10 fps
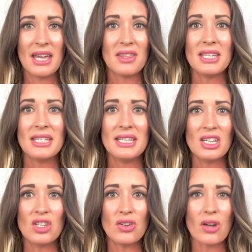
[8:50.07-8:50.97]
the
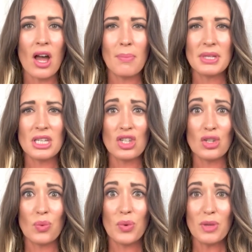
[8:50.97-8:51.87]
digital
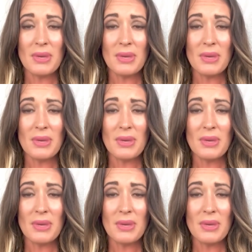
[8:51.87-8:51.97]
competition will